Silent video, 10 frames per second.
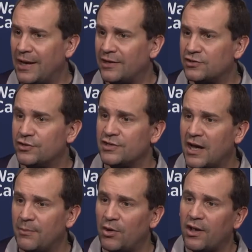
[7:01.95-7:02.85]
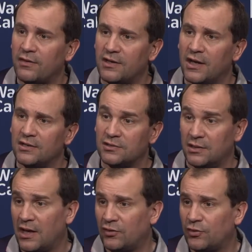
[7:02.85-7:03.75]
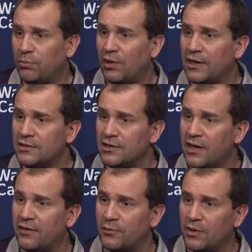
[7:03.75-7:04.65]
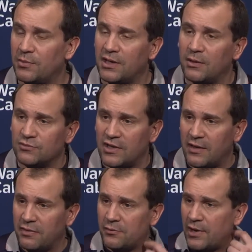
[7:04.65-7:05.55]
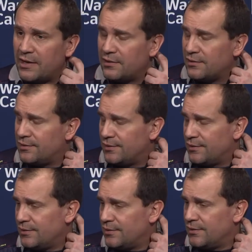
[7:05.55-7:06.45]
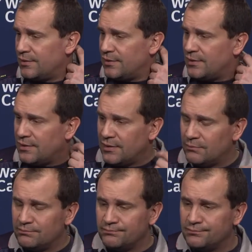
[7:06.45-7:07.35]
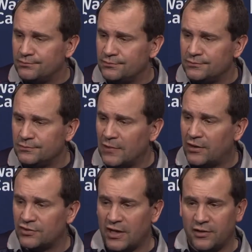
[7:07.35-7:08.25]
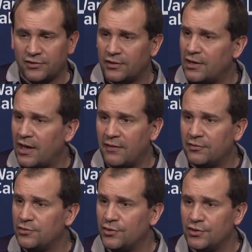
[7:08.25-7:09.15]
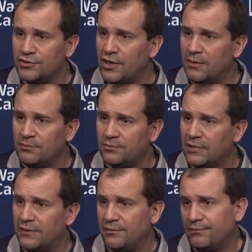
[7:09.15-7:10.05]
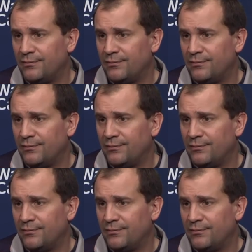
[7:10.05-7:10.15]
them extra timeout on the ice, and also playing together where it becomes that threat. Um, our centers are going to have to do a good job, and